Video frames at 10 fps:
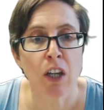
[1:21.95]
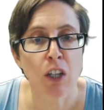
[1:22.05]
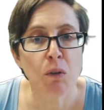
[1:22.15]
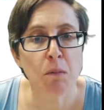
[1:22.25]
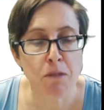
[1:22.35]

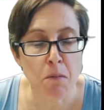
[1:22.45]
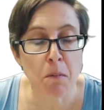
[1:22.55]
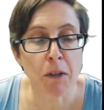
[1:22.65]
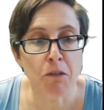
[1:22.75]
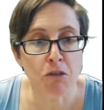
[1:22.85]
you would
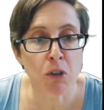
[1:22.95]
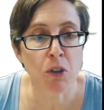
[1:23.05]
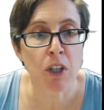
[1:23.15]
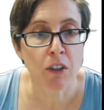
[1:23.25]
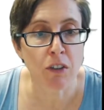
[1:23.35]
probably
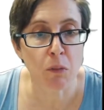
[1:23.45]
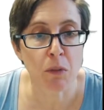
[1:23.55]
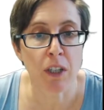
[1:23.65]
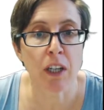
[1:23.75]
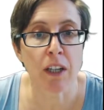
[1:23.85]
draw
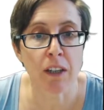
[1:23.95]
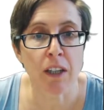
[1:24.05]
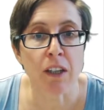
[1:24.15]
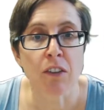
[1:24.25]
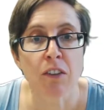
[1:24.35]
something like
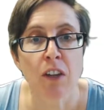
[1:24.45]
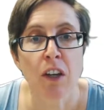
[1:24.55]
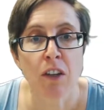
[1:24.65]
this.